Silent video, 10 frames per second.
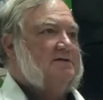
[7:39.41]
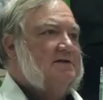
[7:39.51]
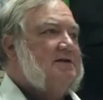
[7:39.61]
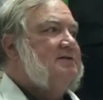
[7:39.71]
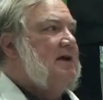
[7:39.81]

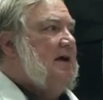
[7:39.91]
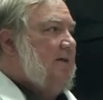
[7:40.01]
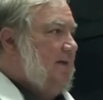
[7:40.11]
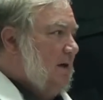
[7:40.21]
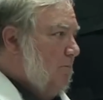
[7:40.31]
This is
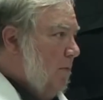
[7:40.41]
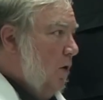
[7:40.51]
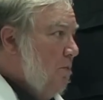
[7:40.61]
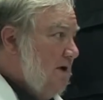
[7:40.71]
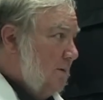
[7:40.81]
the
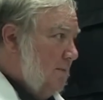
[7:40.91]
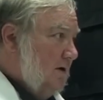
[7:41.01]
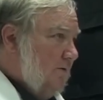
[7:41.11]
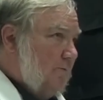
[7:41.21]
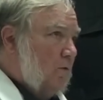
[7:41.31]
ammonium
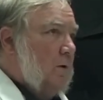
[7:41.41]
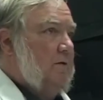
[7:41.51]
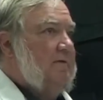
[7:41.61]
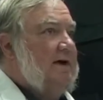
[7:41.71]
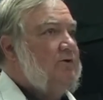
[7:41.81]
form
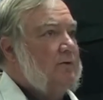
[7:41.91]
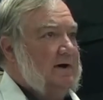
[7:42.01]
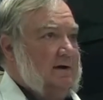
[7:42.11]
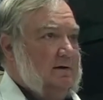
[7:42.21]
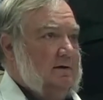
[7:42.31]
of nitrate,
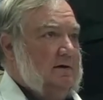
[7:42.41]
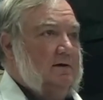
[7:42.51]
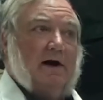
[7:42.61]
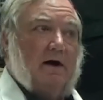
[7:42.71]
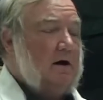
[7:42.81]

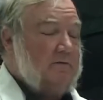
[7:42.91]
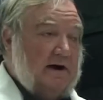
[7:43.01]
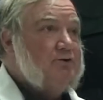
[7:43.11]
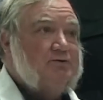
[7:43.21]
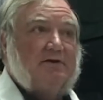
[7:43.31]

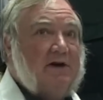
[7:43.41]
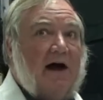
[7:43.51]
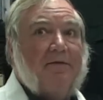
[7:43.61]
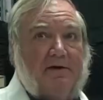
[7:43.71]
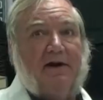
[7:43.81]
nitrogen,
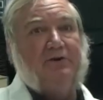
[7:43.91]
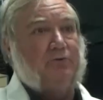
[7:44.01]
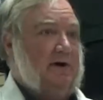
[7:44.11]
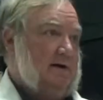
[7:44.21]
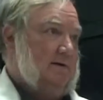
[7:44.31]
not the
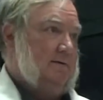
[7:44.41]
nitrate.